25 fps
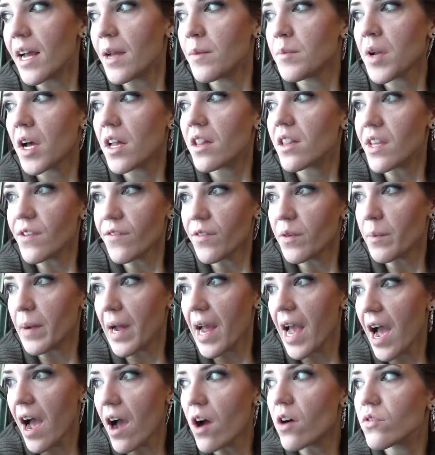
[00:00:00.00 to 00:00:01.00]
I'm not leaving
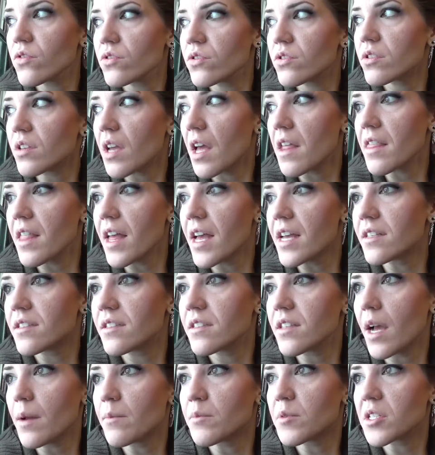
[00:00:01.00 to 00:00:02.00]
my house
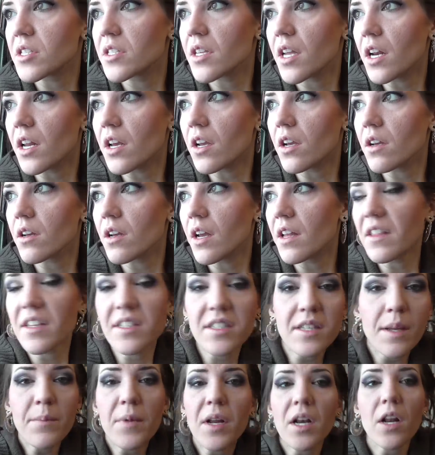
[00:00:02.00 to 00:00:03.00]
unless I'm just gonna
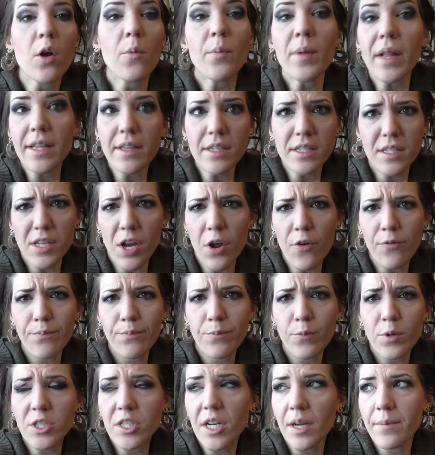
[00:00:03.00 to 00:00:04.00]
unless I'm gonna go play in the snow,
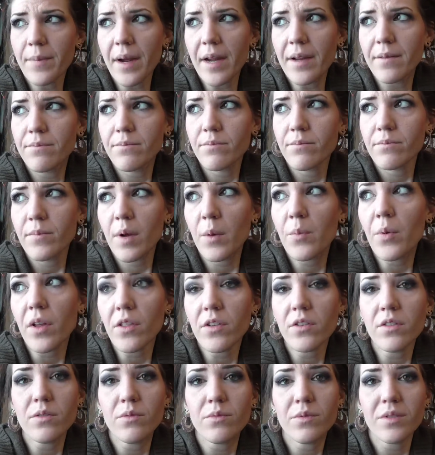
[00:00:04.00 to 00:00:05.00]
which I might. My
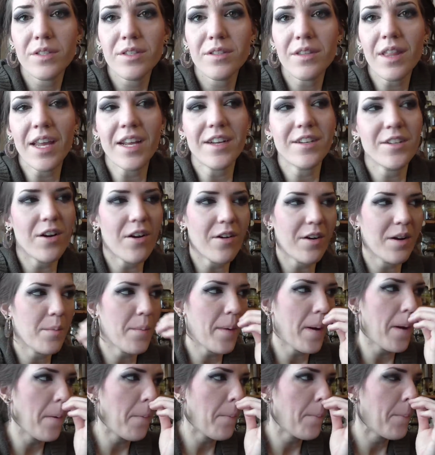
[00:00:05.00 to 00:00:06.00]
brother was like talking
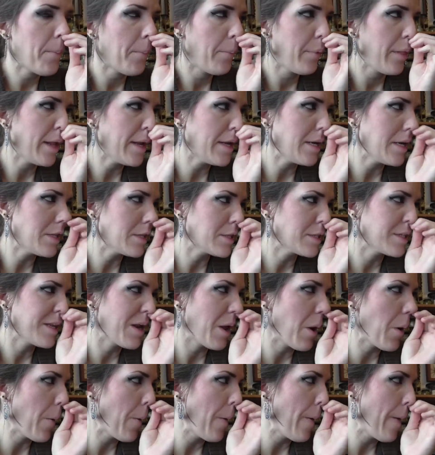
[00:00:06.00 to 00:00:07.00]
about playing in the
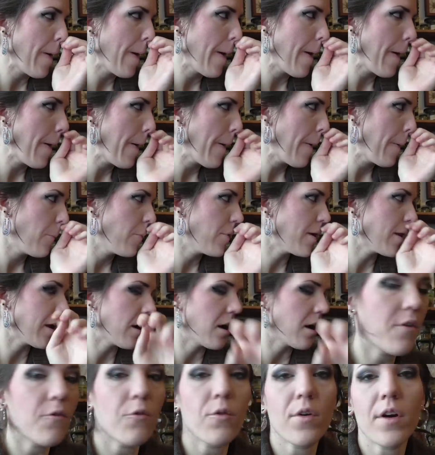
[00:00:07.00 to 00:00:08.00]
snow when
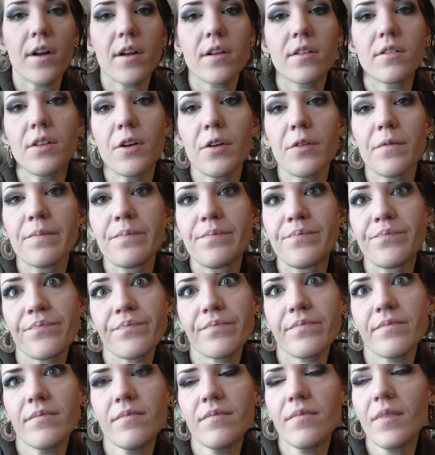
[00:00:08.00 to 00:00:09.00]
off work, so
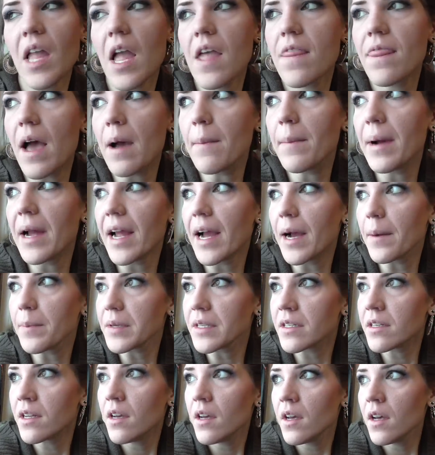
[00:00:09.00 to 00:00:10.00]
that might
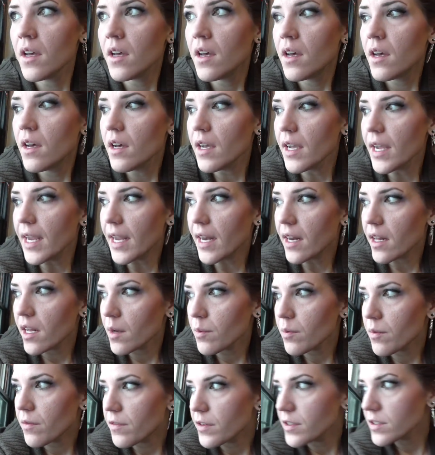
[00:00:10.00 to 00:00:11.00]
happen and a
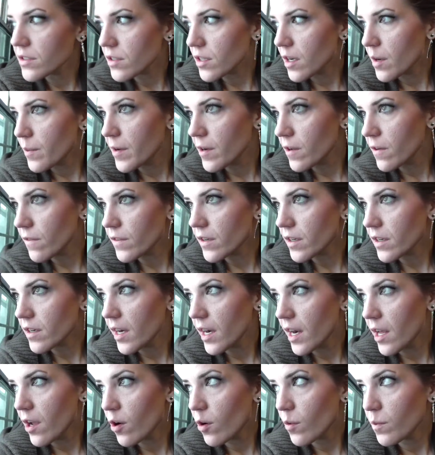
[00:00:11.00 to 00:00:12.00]
couple friends are coming over,
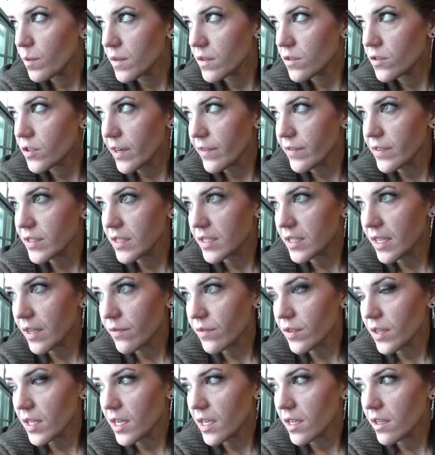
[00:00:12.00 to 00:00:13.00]
and I hope they're driving
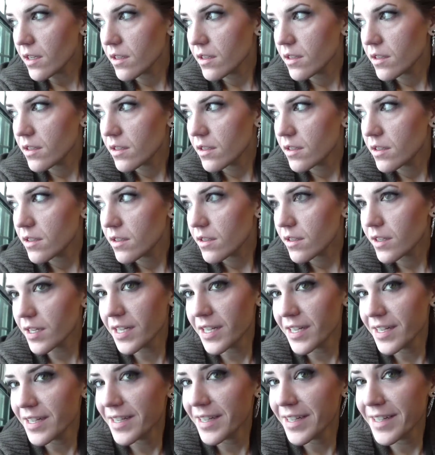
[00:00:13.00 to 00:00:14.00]
safely.
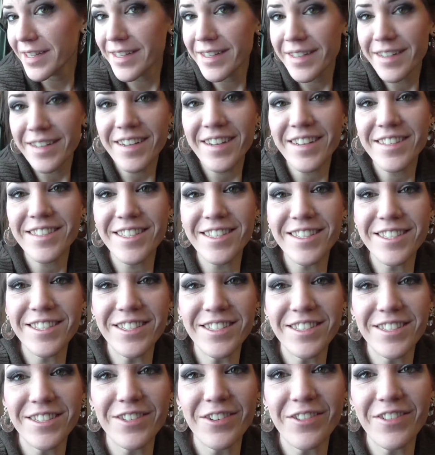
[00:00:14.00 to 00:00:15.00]
Because it's
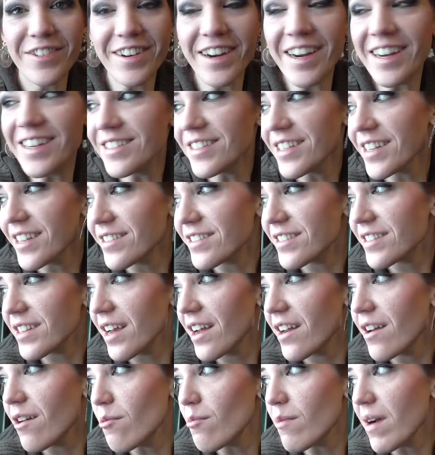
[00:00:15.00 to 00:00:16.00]
just so crazy
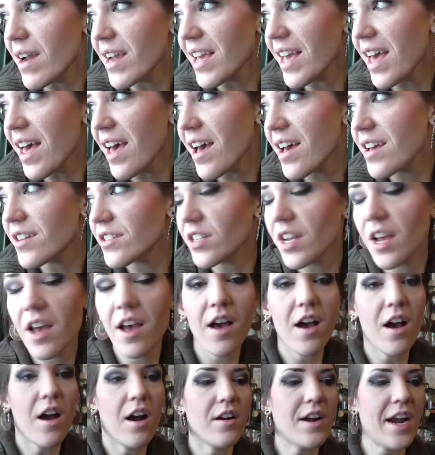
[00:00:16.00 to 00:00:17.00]
outside. Oh my gosh.
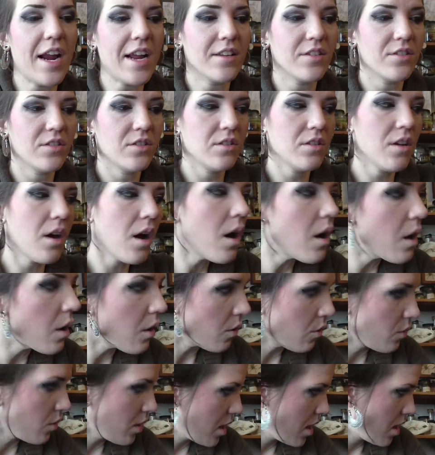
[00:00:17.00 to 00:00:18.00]
All right,
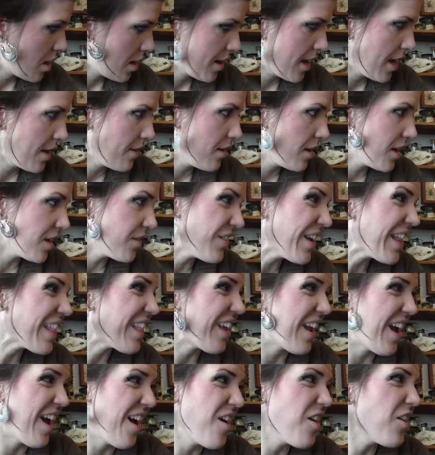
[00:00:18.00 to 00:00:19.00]
so can't think of
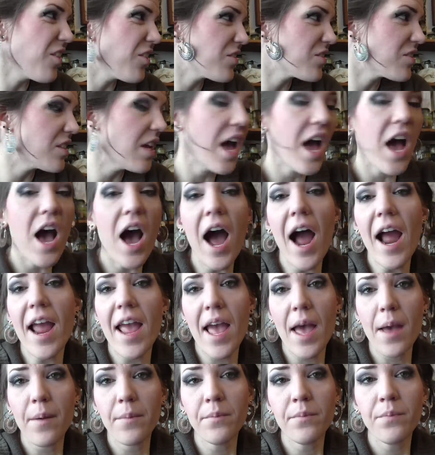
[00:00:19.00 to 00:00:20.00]
anything else. I
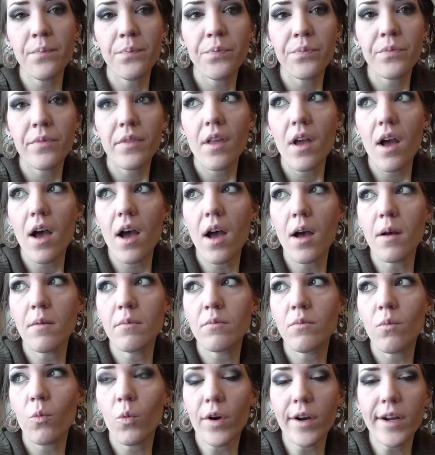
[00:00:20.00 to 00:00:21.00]
am
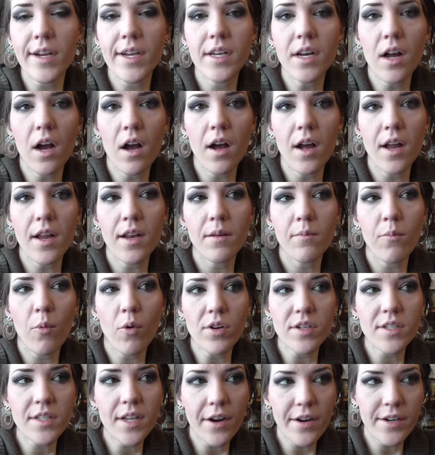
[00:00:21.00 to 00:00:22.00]
um, working on
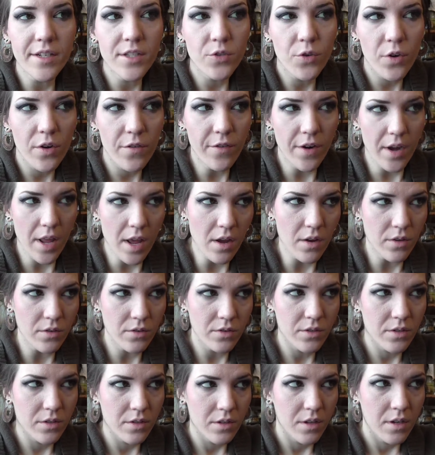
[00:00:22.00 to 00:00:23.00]
more scary story
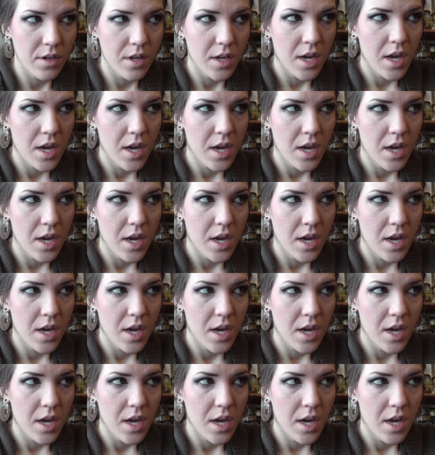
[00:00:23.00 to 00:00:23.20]
videos.